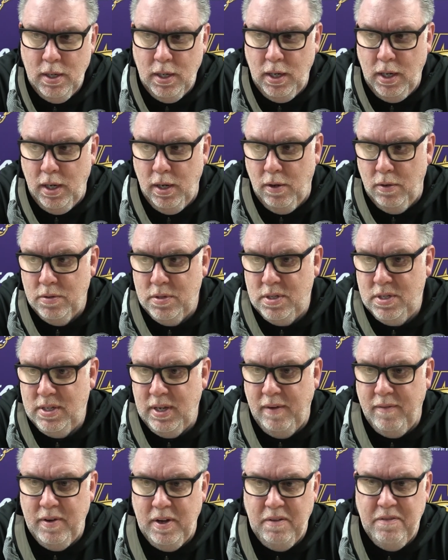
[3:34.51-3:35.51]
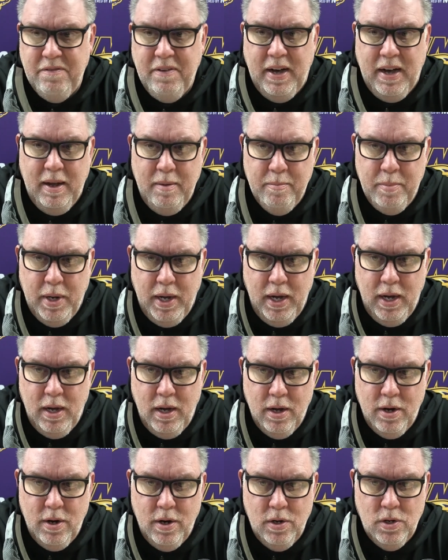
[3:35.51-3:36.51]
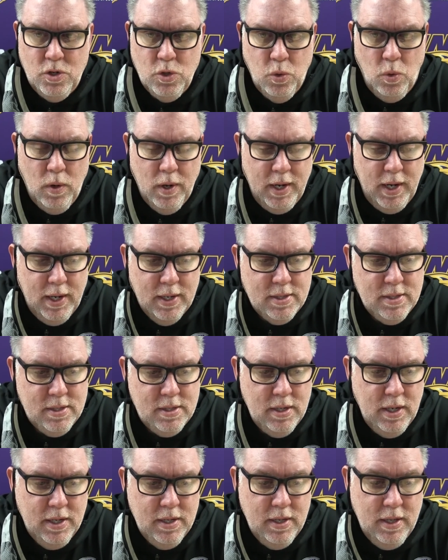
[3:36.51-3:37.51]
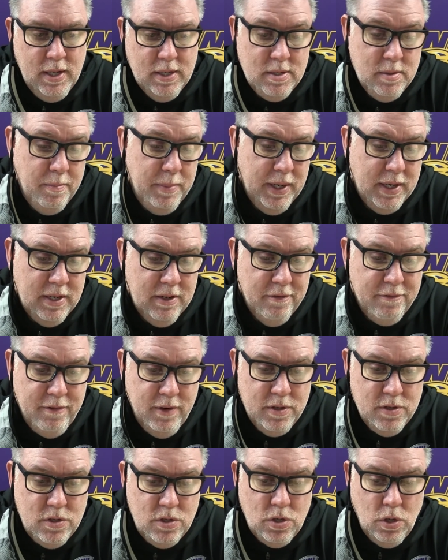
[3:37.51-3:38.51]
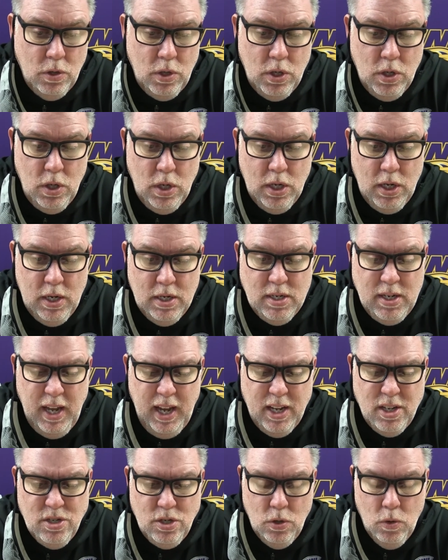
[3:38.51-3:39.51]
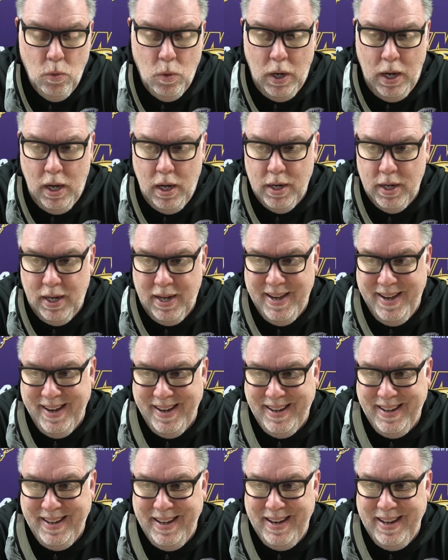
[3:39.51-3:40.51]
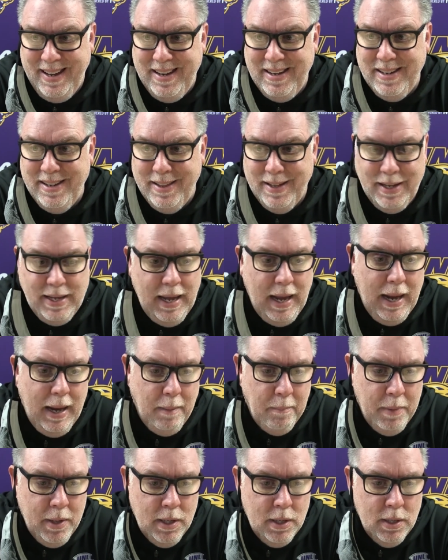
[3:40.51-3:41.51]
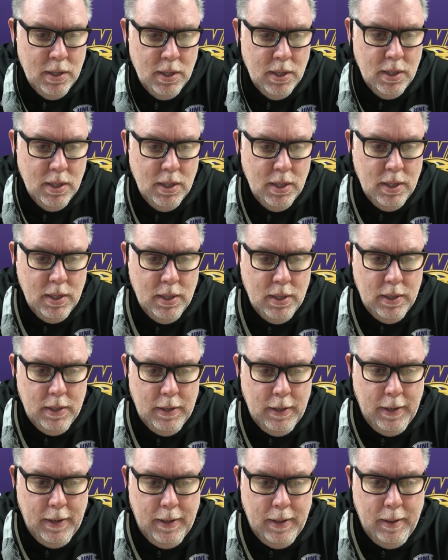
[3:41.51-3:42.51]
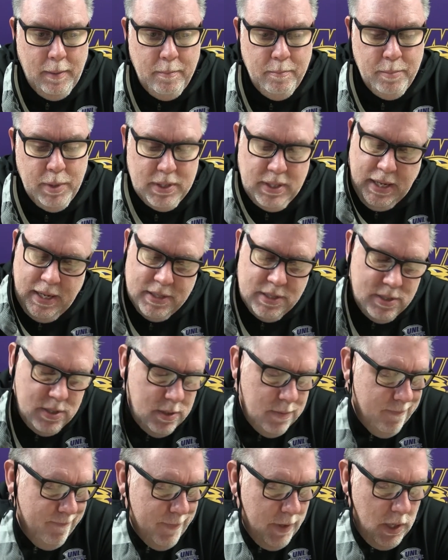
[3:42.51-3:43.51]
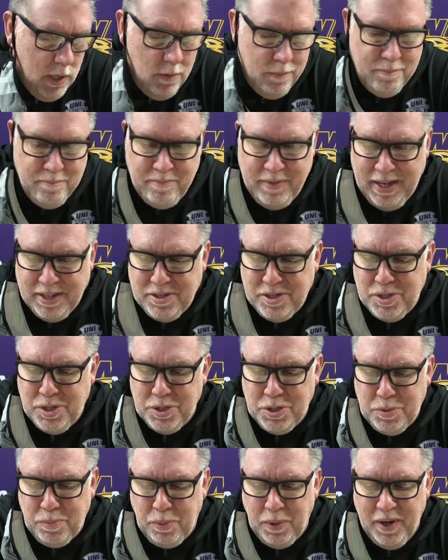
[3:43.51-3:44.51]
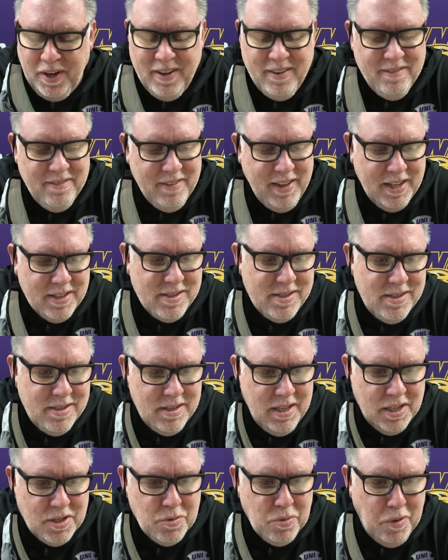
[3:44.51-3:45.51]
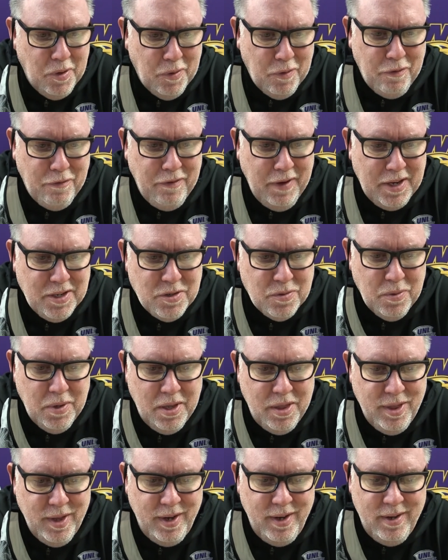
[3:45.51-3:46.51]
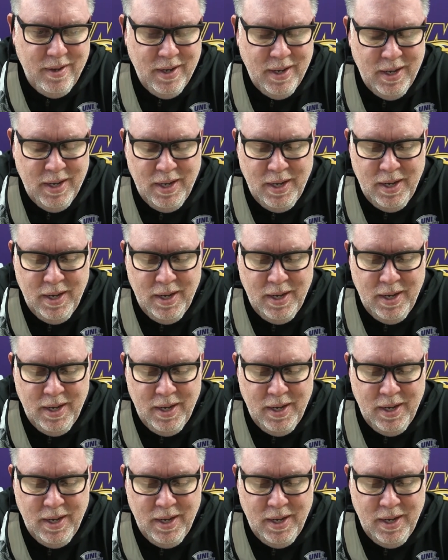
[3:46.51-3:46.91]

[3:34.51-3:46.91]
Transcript: you know 75 by 120 it's it, that's a big difference so you, it, it takes you a while to kind of get into the game um, but that's you know that's the spring. That's that's what we're faced with, and